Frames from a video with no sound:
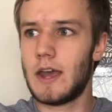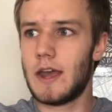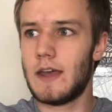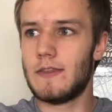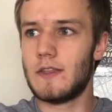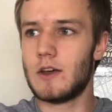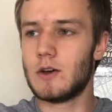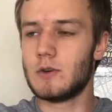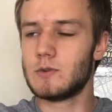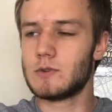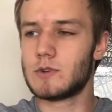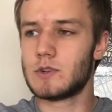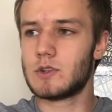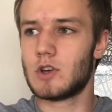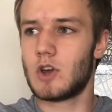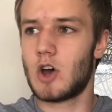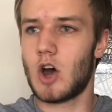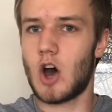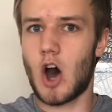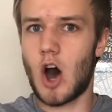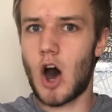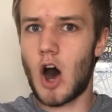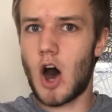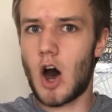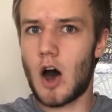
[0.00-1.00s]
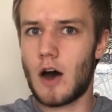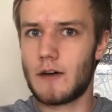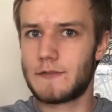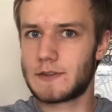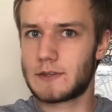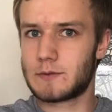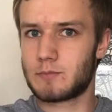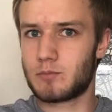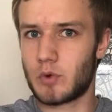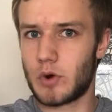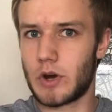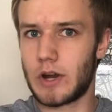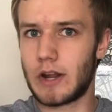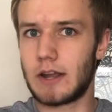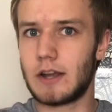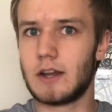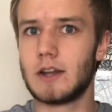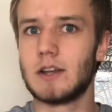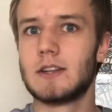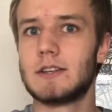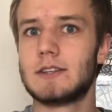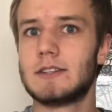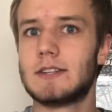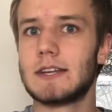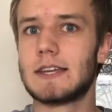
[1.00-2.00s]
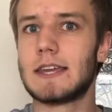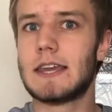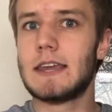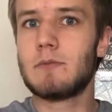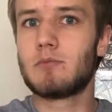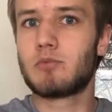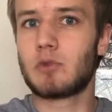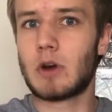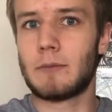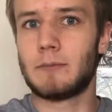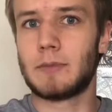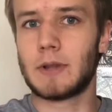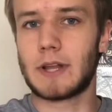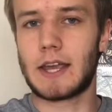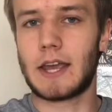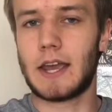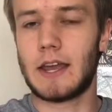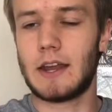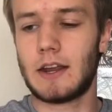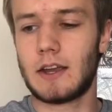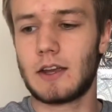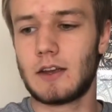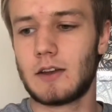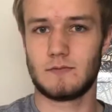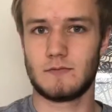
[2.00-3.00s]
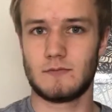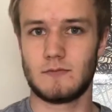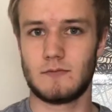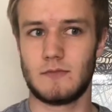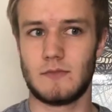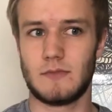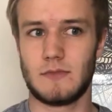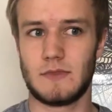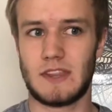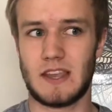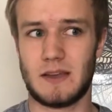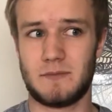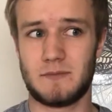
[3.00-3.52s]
and those offspring to keep replicating.